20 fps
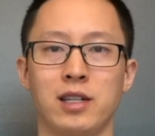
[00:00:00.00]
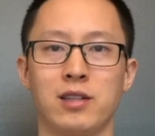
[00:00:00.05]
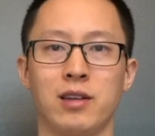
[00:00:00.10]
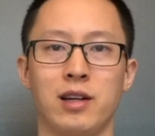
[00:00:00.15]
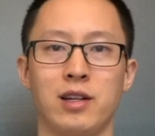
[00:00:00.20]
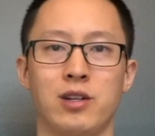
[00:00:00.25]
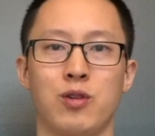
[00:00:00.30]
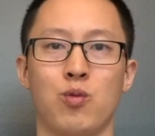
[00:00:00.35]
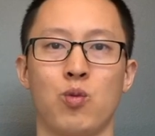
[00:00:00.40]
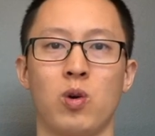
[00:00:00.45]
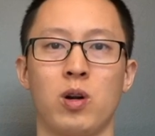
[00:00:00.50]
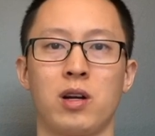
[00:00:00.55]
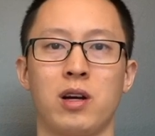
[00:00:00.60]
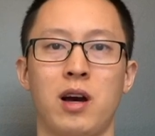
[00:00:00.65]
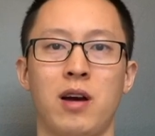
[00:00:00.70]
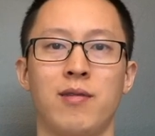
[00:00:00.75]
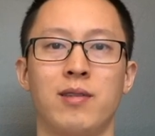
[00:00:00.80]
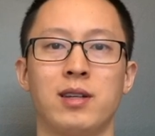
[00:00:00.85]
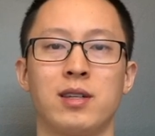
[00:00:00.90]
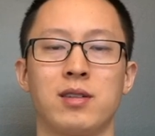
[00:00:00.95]
isolation work,
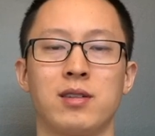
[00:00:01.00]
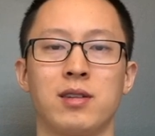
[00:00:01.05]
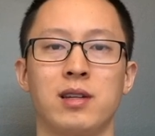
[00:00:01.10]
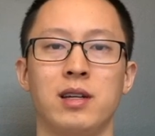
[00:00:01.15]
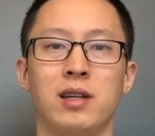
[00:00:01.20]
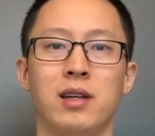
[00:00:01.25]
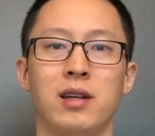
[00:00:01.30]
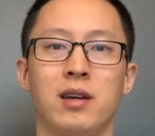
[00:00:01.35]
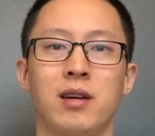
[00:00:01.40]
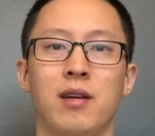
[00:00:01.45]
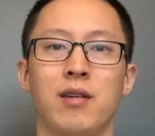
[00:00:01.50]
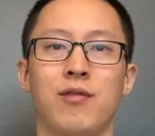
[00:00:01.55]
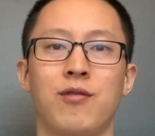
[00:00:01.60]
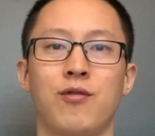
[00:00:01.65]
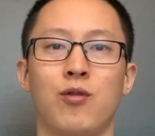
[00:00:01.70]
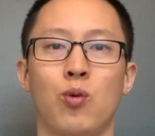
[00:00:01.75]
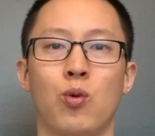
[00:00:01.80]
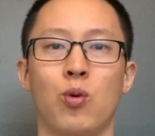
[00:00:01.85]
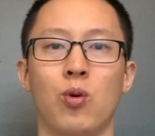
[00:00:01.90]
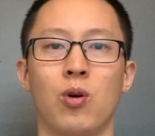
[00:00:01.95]
obviously,
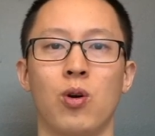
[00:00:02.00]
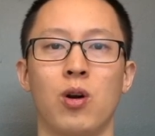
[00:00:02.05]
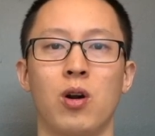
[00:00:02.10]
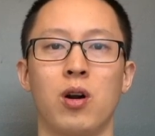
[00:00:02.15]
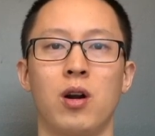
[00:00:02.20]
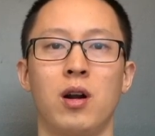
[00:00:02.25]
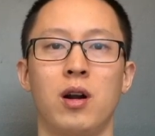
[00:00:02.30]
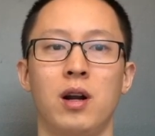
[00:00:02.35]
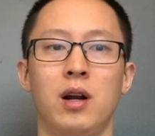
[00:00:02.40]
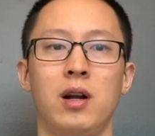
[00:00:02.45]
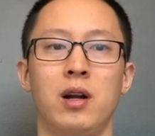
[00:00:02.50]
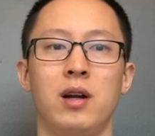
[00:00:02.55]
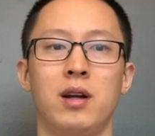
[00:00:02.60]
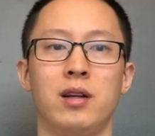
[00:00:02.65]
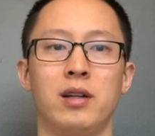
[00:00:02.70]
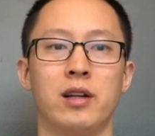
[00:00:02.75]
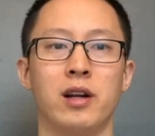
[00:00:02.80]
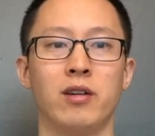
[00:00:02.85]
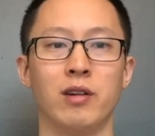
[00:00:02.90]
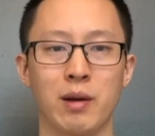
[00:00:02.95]
for,
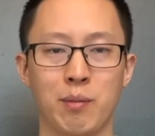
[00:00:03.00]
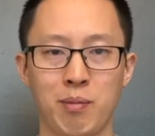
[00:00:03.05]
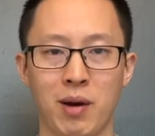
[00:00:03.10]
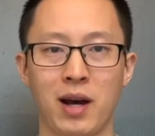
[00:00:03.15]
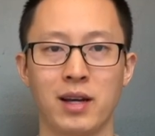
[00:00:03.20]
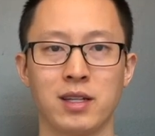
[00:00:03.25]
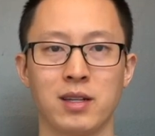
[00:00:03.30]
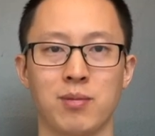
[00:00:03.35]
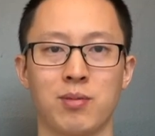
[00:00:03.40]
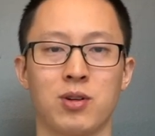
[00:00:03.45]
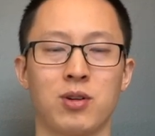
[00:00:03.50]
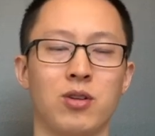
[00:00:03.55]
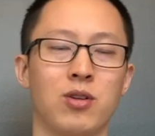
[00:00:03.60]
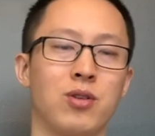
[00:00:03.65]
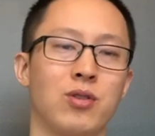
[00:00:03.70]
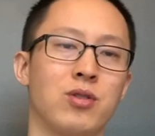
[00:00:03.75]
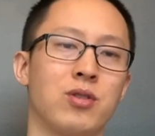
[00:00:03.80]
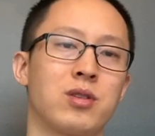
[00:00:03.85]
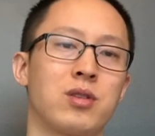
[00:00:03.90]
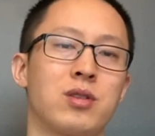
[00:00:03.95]
you know, like bicep
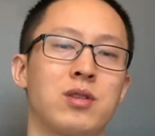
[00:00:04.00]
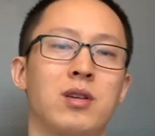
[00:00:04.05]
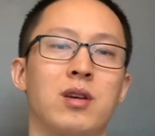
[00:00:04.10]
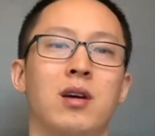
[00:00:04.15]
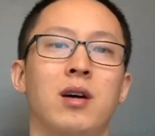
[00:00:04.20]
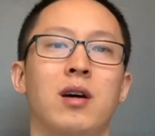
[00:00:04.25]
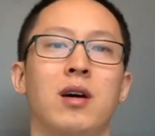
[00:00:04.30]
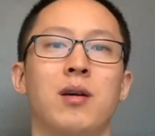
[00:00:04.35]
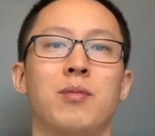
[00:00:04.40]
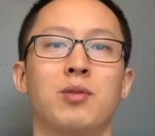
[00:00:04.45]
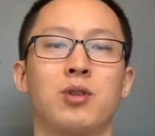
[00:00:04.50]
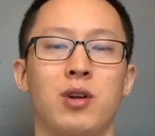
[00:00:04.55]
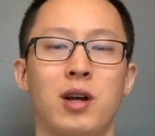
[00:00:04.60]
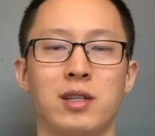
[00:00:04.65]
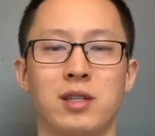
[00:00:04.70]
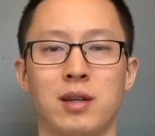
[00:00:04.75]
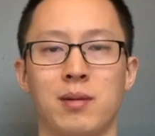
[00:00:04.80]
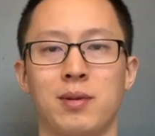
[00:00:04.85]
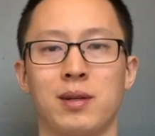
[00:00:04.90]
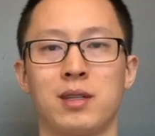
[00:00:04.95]
curls,
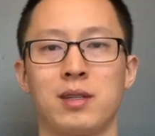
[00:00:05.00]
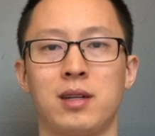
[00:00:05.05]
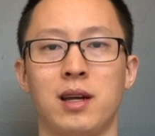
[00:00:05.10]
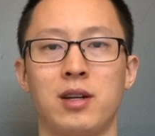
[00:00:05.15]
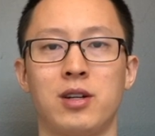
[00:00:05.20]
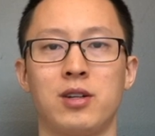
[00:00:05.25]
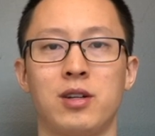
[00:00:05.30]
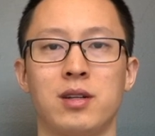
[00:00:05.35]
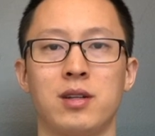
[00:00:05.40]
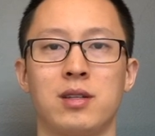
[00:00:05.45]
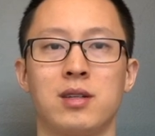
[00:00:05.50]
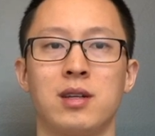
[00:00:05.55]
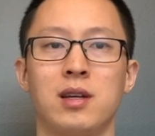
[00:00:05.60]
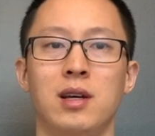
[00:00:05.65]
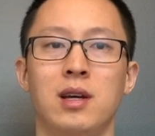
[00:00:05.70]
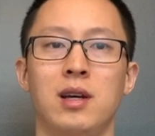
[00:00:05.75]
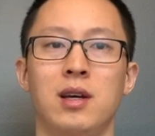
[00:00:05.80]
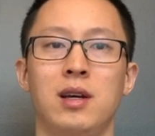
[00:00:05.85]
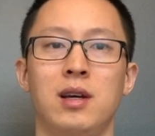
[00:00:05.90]
tricep extensions.